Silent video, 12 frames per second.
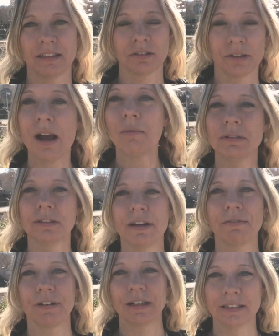So that was
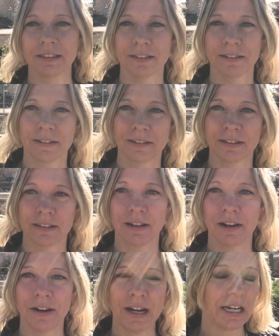different.
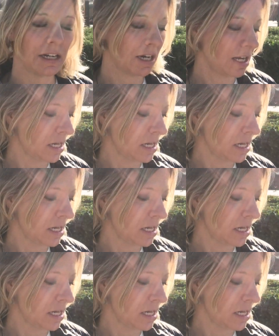All right?